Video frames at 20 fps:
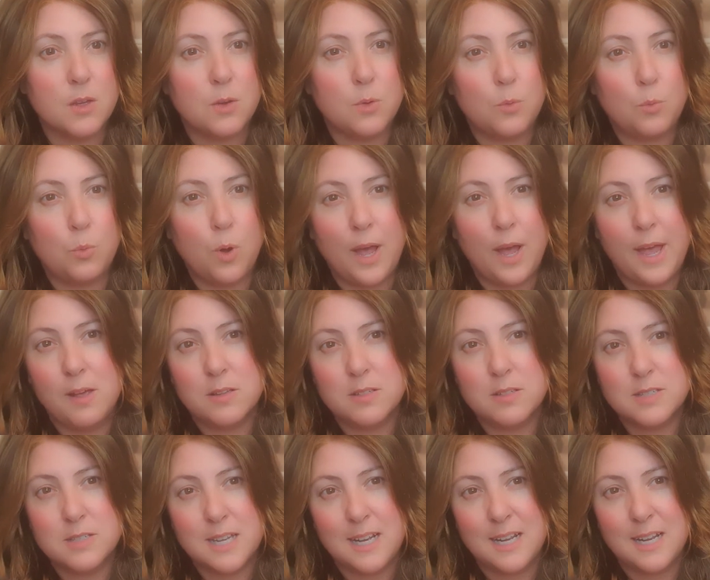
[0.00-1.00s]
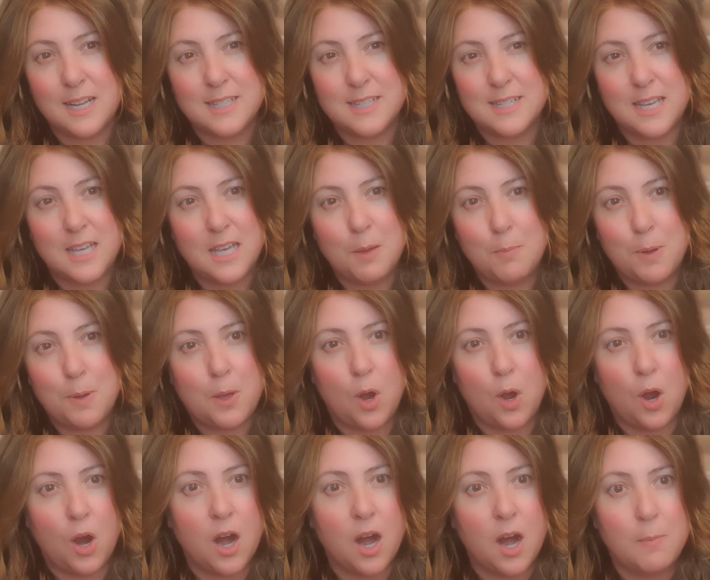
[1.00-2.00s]
What else can I say
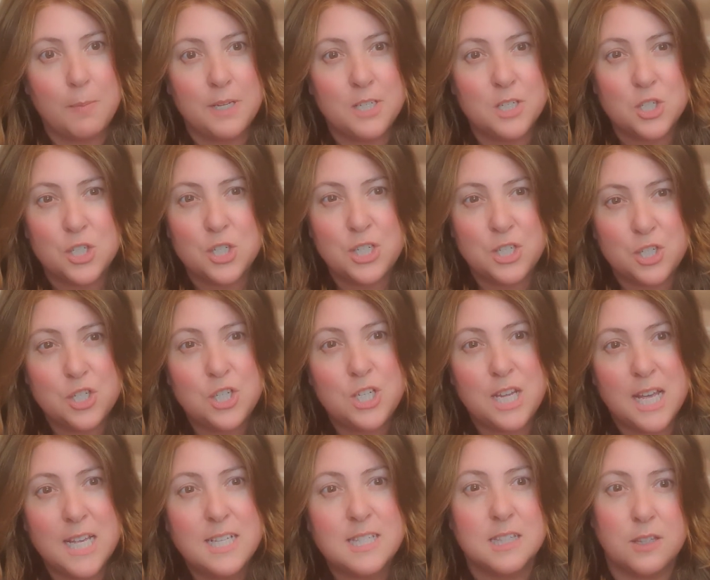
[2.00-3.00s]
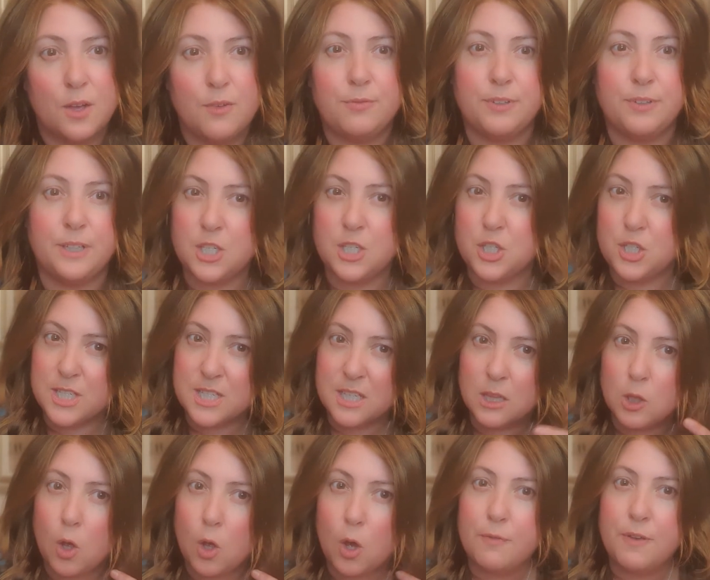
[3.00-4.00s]
about her? I mean, she is lovely. She has a
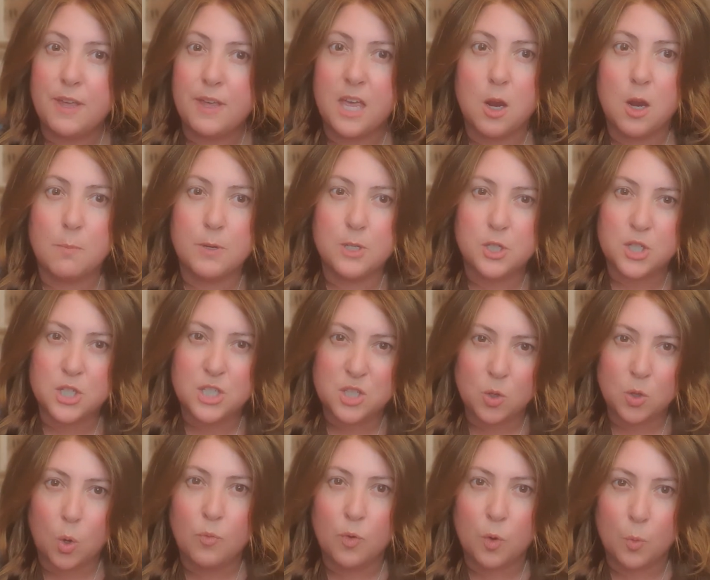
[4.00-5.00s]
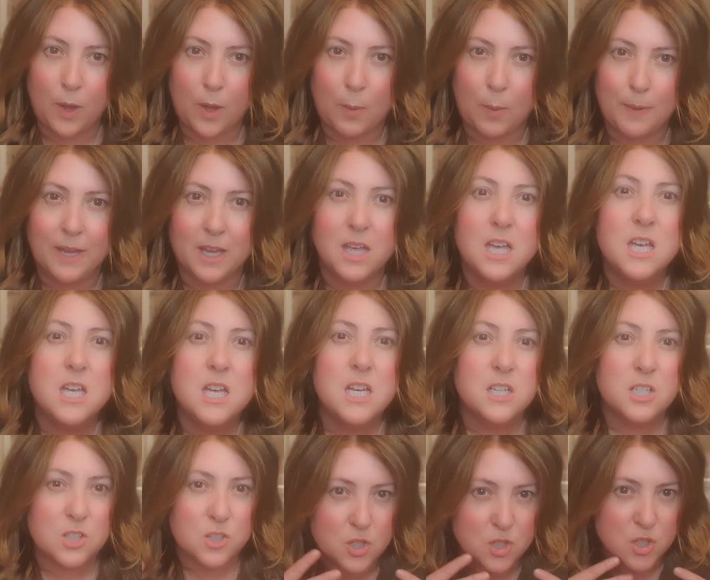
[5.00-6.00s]
lot of hair, but she's not overwhelming.
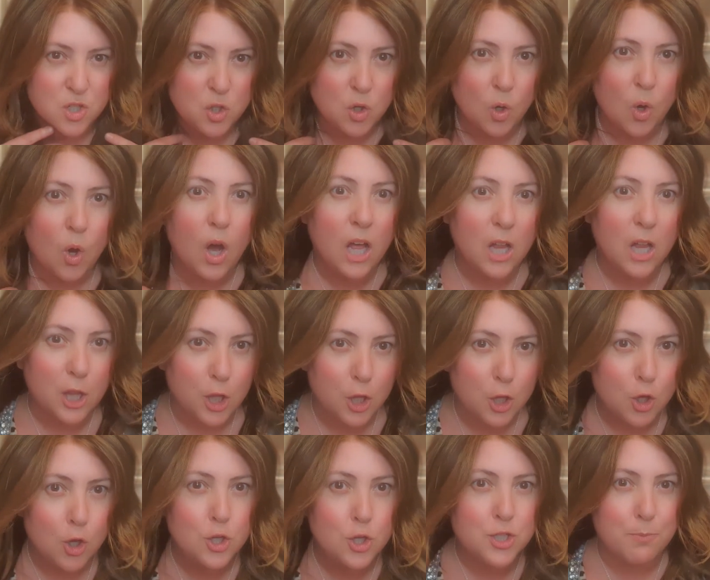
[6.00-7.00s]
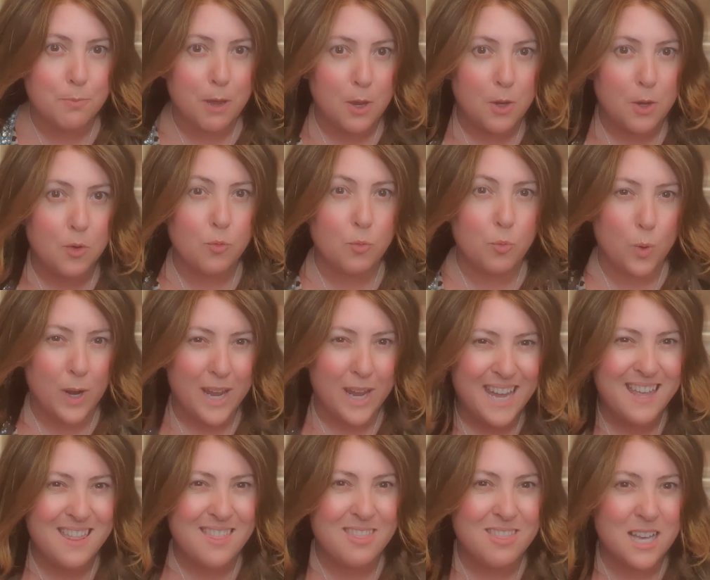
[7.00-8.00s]
There's not a huge amount of
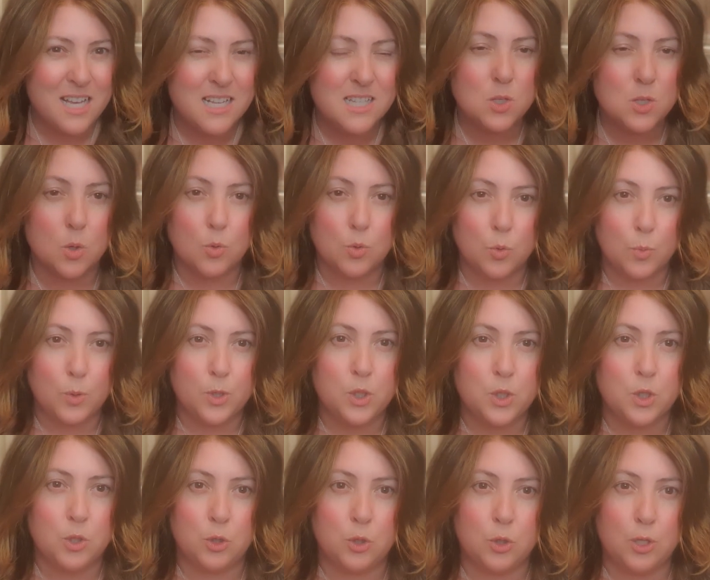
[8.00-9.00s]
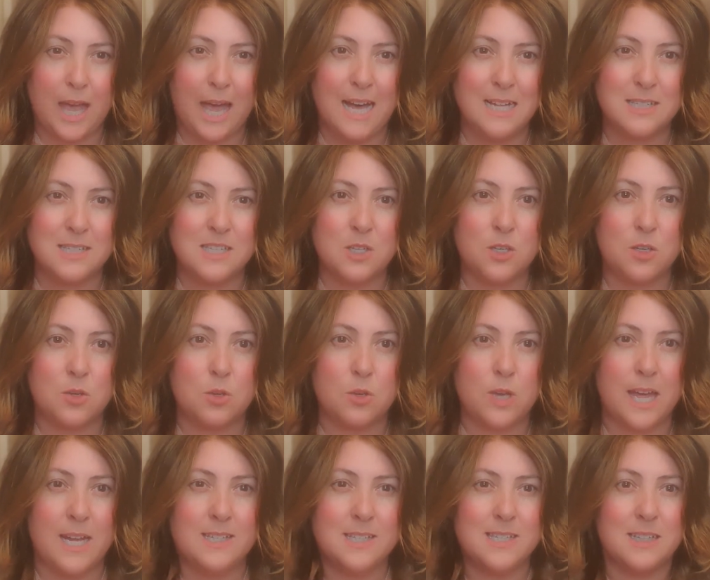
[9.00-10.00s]
weight in this, although when you look at it, you
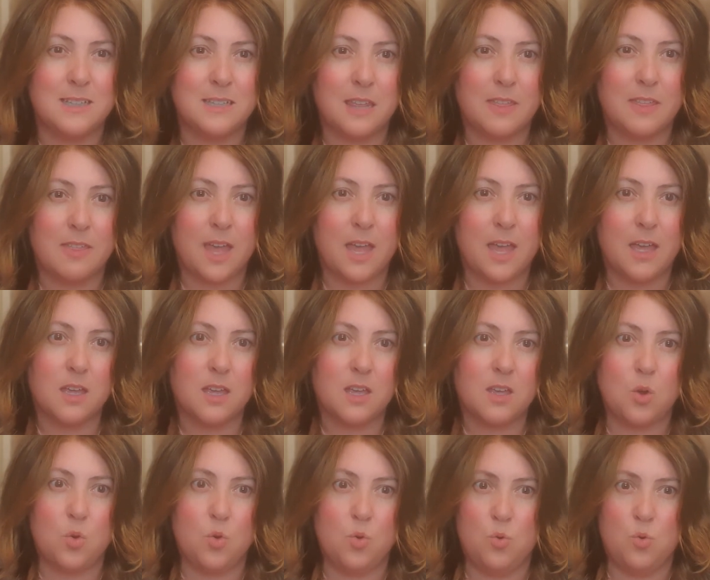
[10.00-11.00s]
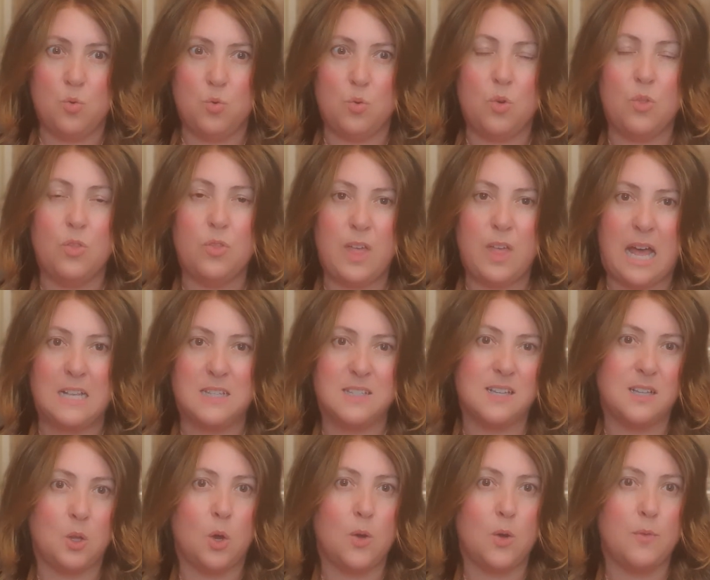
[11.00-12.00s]
instantly think, oh, that's
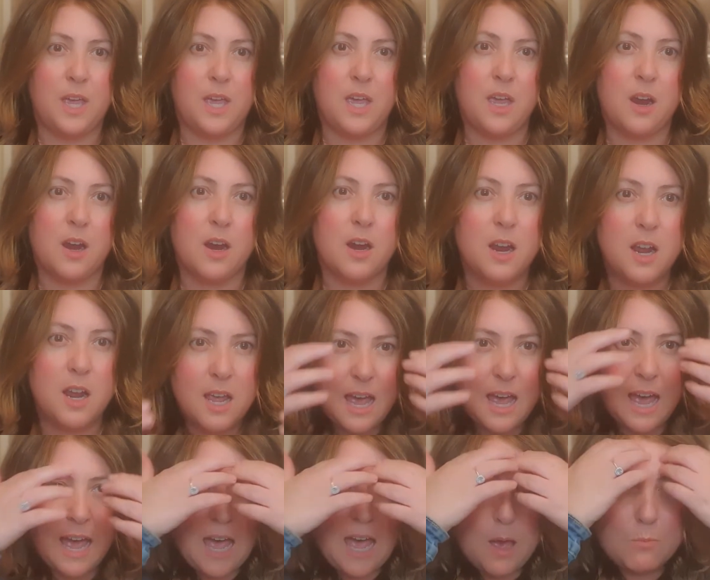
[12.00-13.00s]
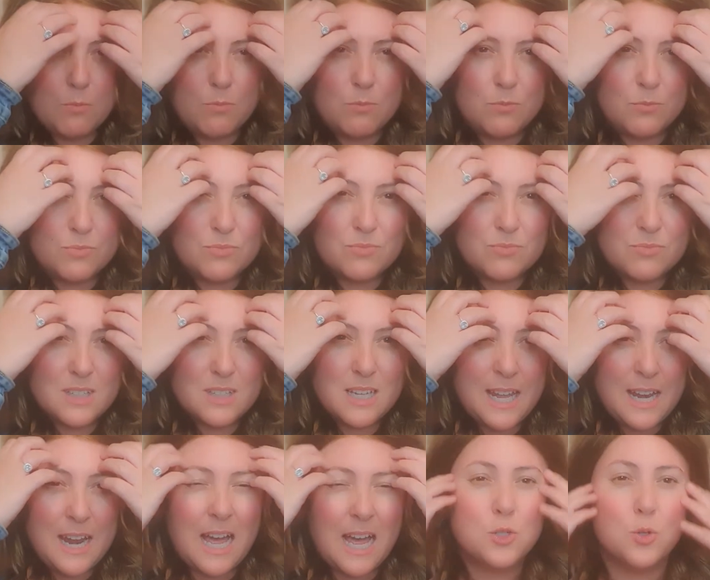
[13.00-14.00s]
a lot of hair. In
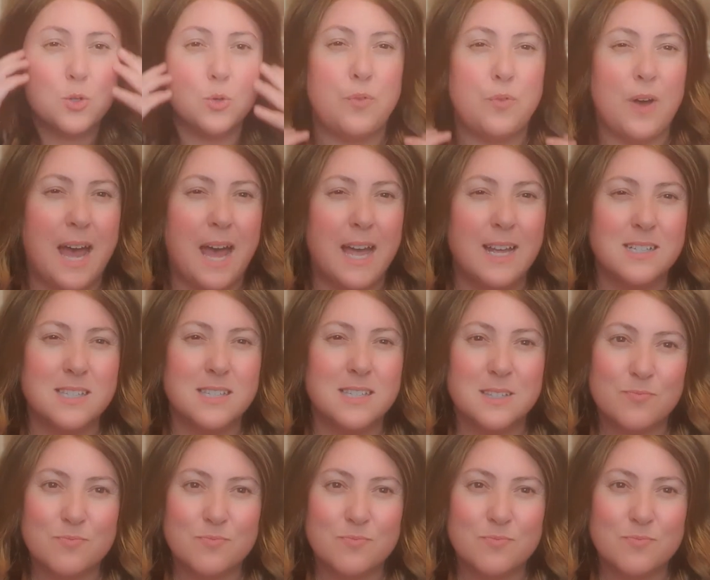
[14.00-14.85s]
actual fact,